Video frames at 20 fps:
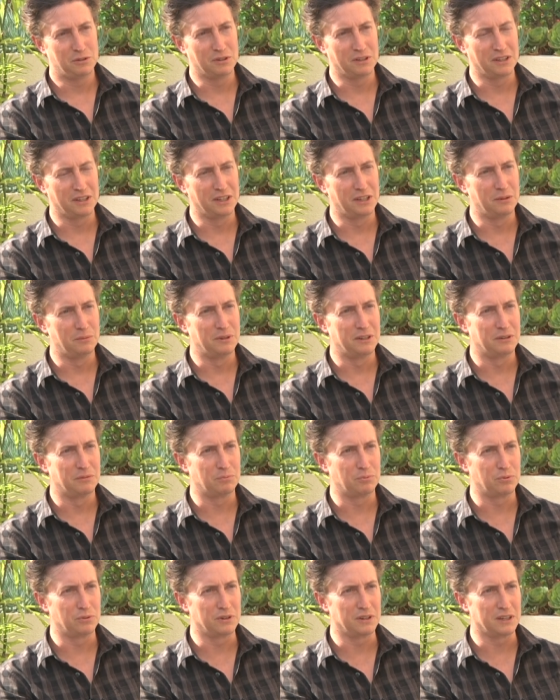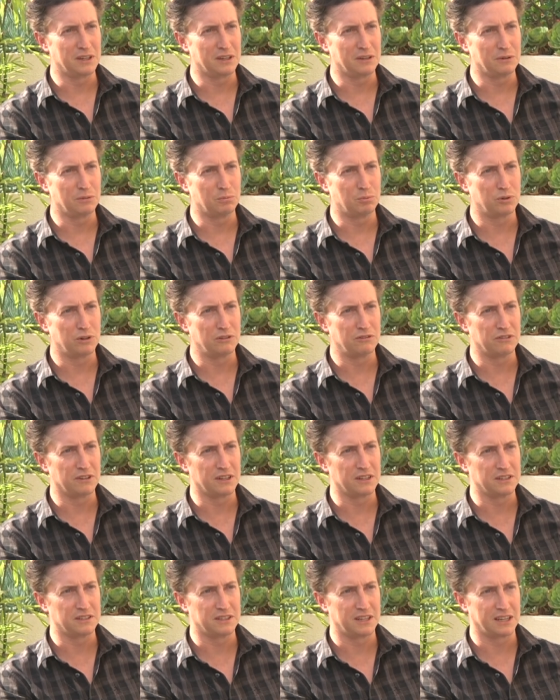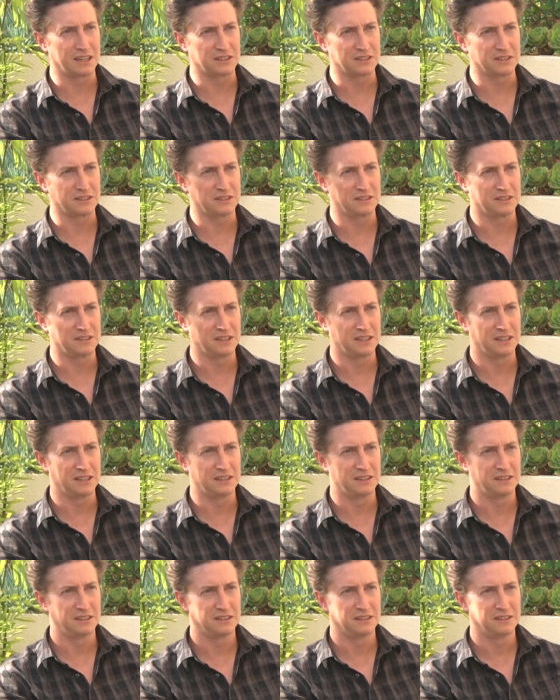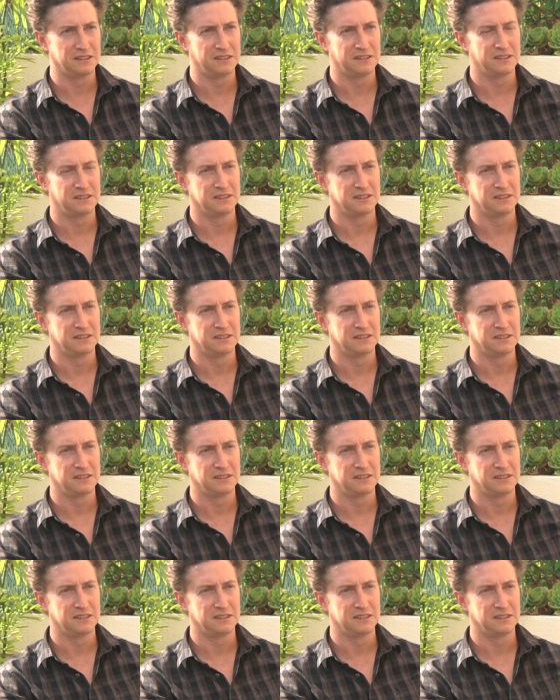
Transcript: doing a little bit of pre pre Venice pre action. Yeah. A